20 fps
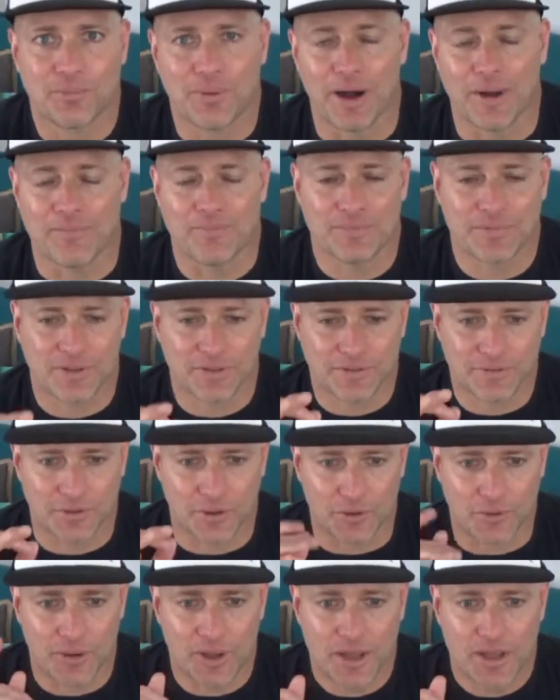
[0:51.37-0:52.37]
But
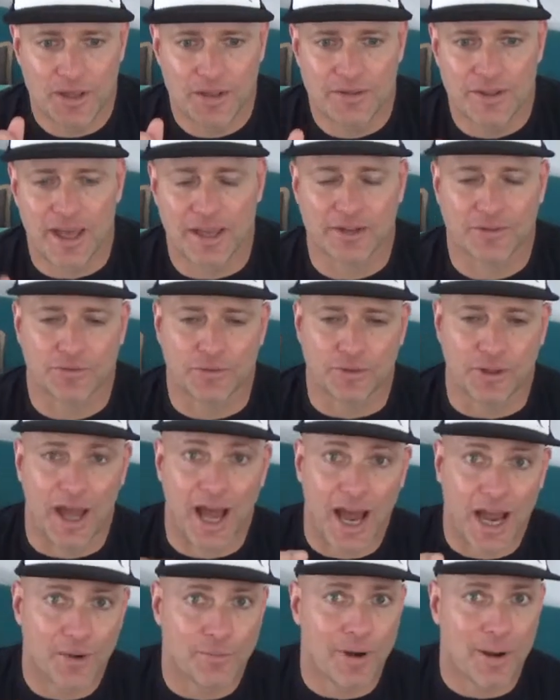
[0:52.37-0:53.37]
so the
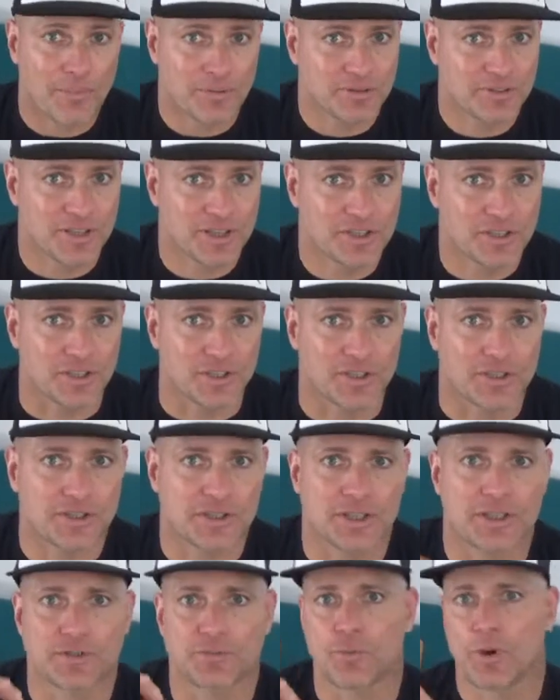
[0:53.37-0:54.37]
high
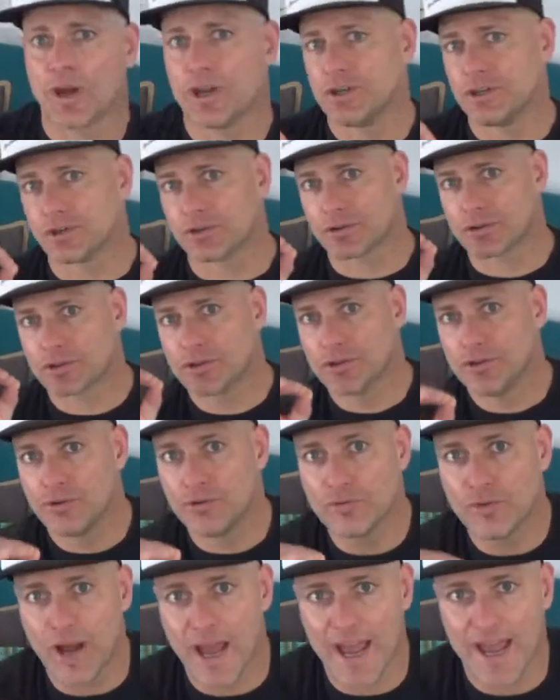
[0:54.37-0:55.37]
repetitions is when your
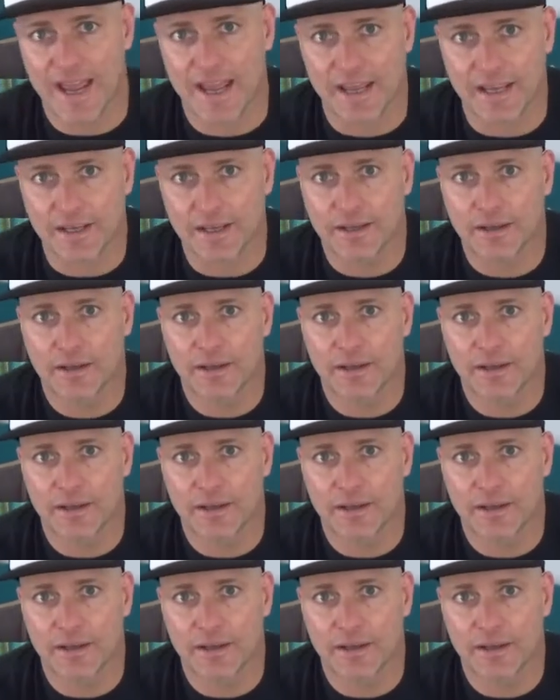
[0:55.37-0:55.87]
2A